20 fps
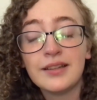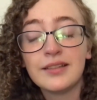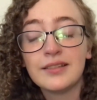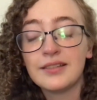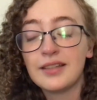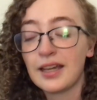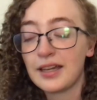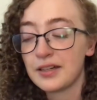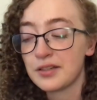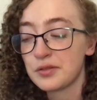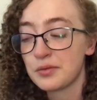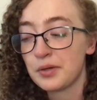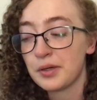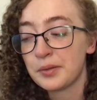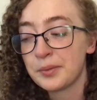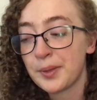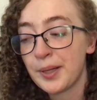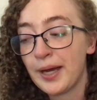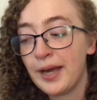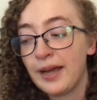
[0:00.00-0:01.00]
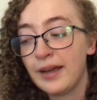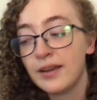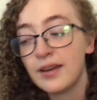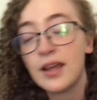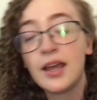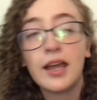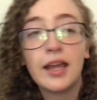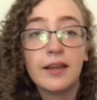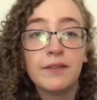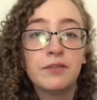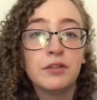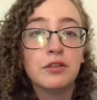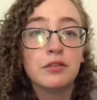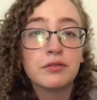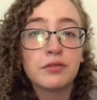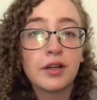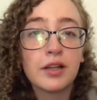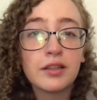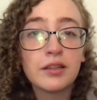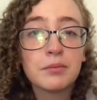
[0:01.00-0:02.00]
That is where we're at. If you've
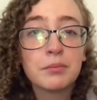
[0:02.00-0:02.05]
read the